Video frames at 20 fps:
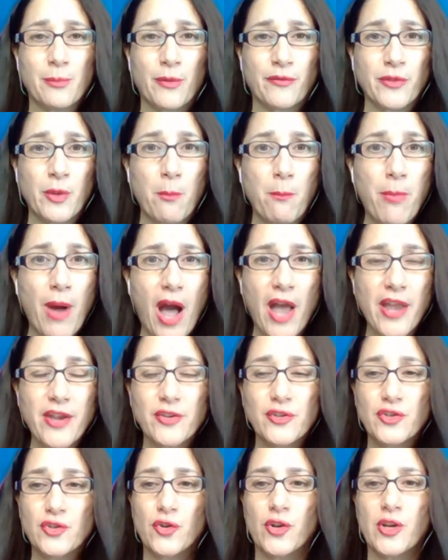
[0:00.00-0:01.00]
of the
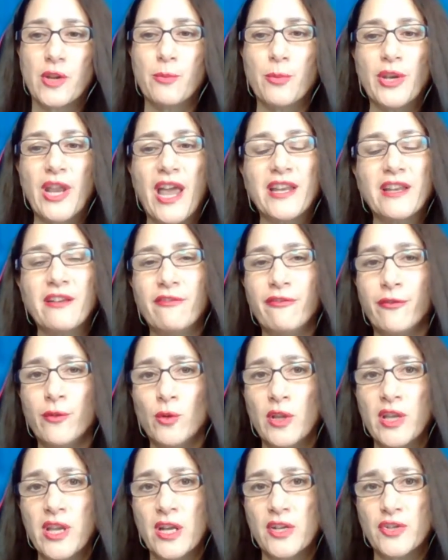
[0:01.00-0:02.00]
buyer's journey, but I didn't
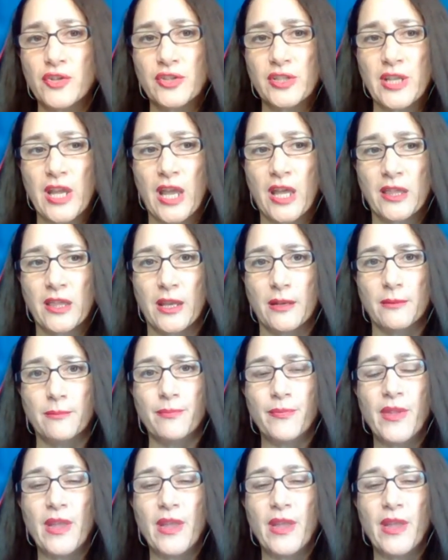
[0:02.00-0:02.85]
fully understand it.